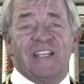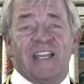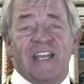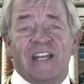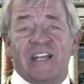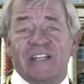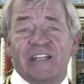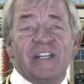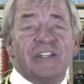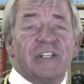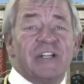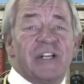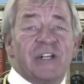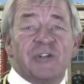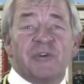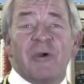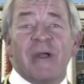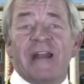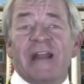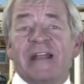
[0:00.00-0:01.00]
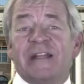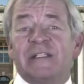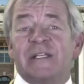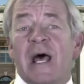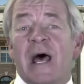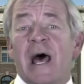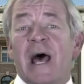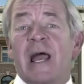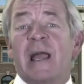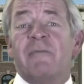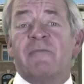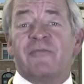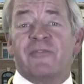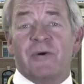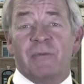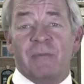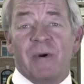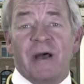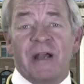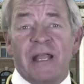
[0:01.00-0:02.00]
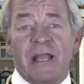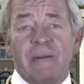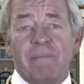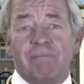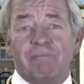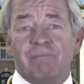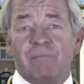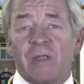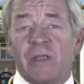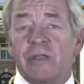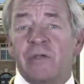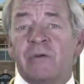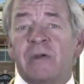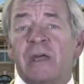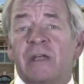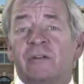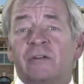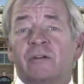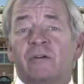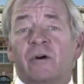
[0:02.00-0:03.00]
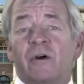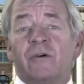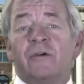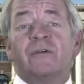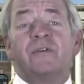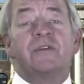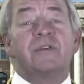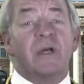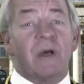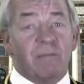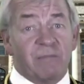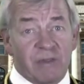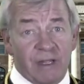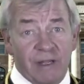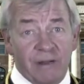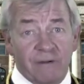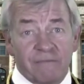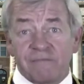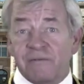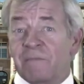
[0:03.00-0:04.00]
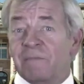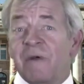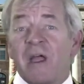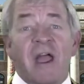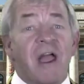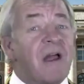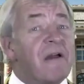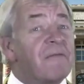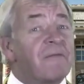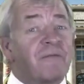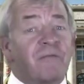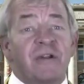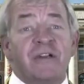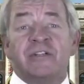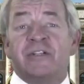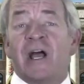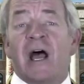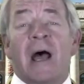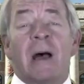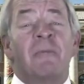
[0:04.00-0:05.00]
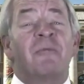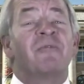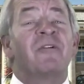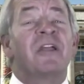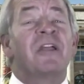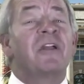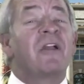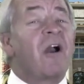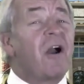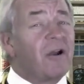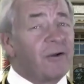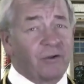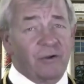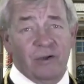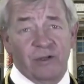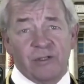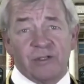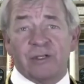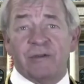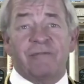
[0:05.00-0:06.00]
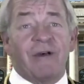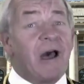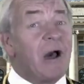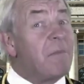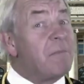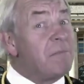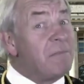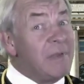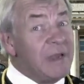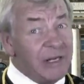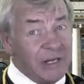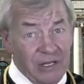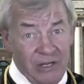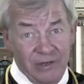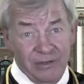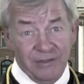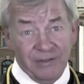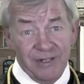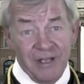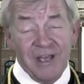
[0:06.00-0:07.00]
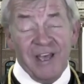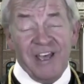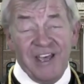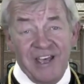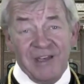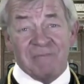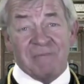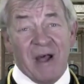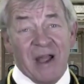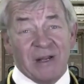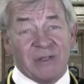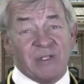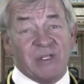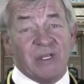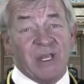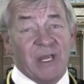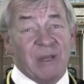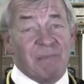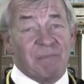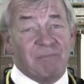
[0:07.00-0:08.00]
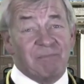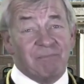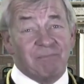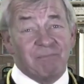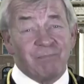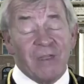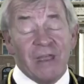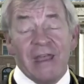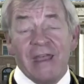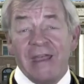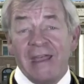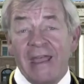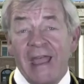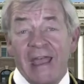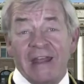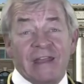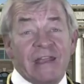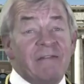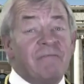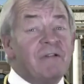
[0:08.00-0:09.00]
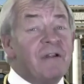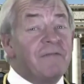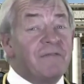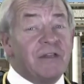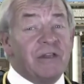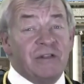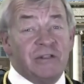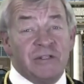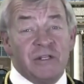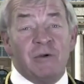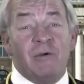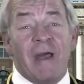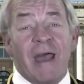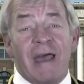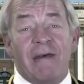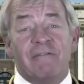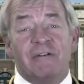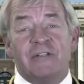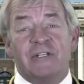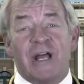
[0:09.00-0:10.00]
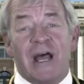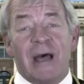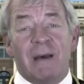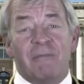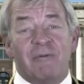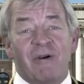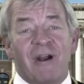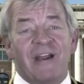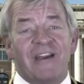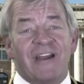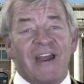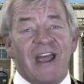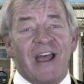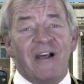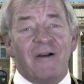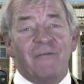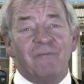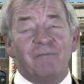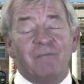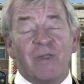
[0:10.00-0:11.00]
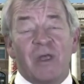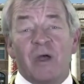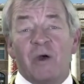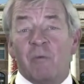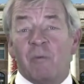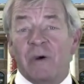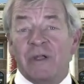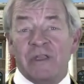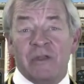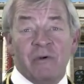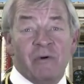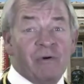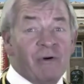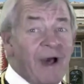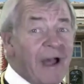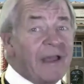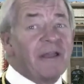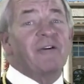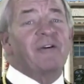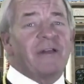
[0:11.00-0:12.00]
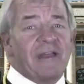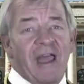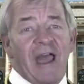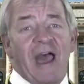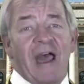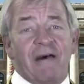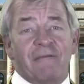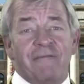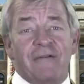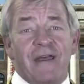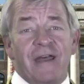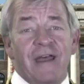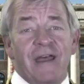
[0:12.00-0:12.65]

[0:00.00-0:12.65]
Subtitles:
In addition to trading time for money, you can learn something from every job, regardless of how menial it might seem. And even if you do have a job right now, what you likely have